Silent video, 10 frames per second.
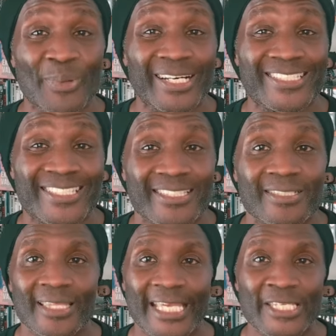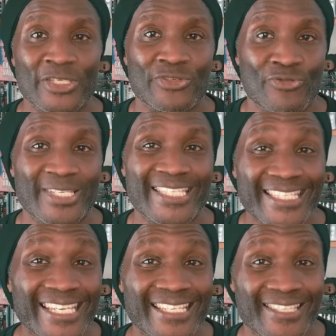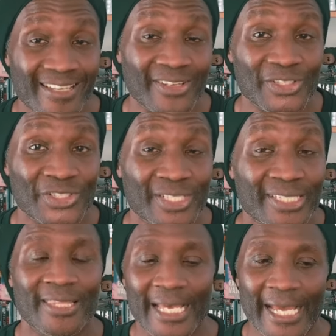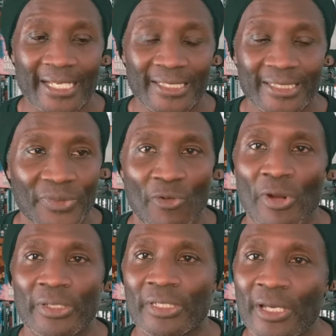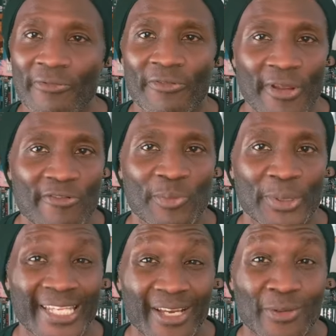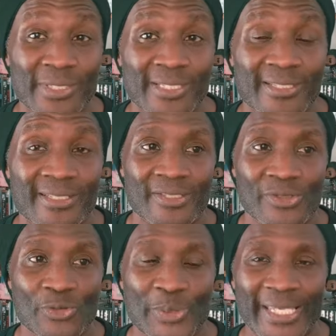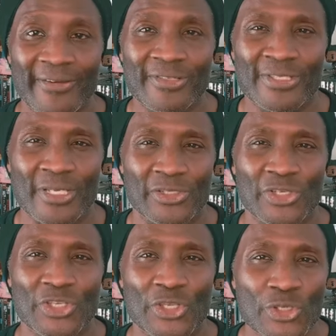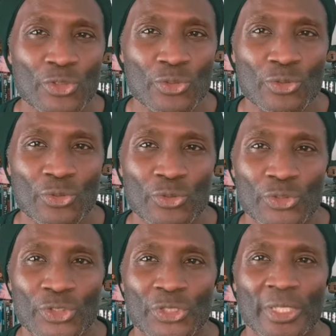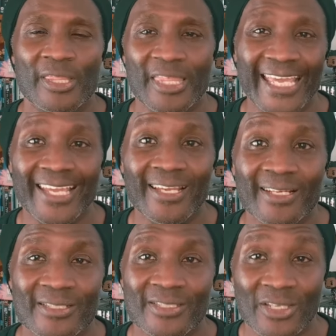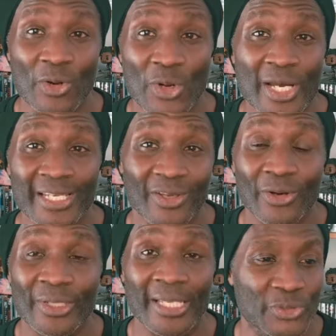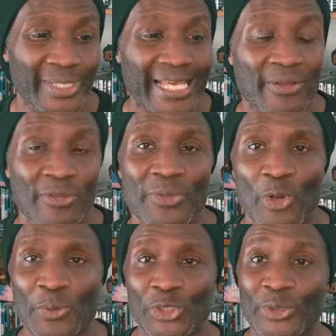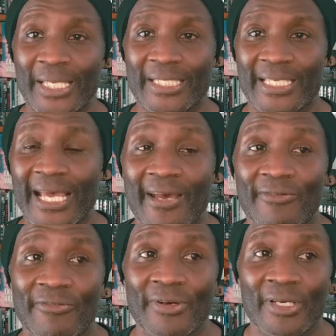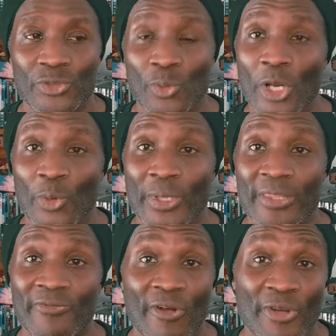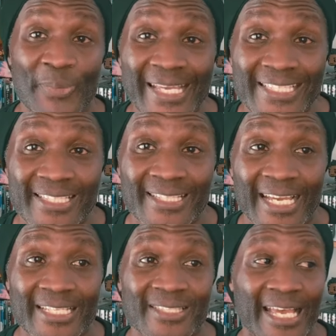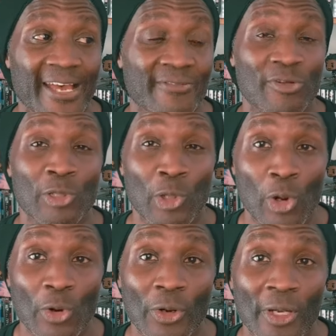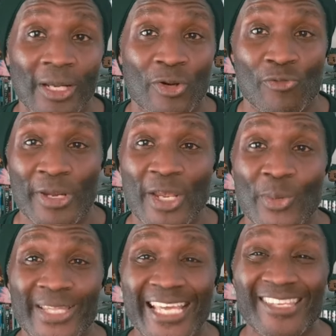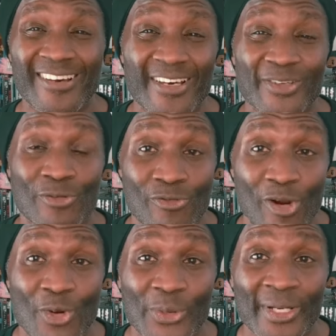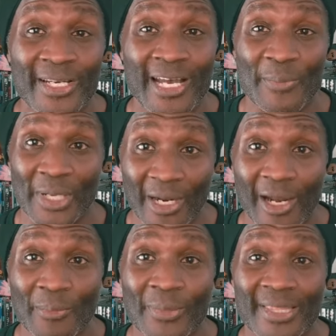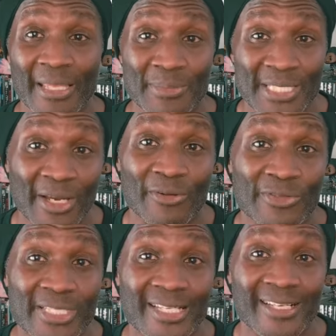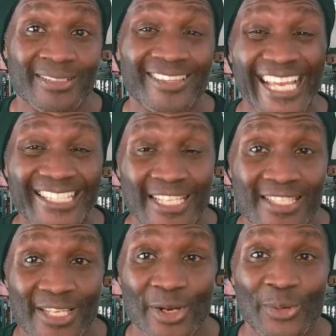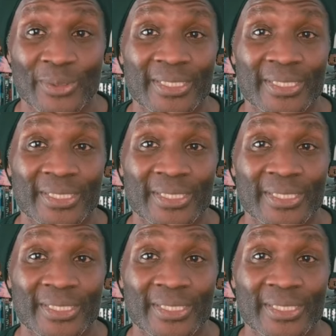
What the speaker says: but the industry still is such that there aren't enough of everybody else to be given such a huge thing so early on to allow them the opportunity to have to work with the very best and to have a long career where they learn and grow and become themselves, like Denzel,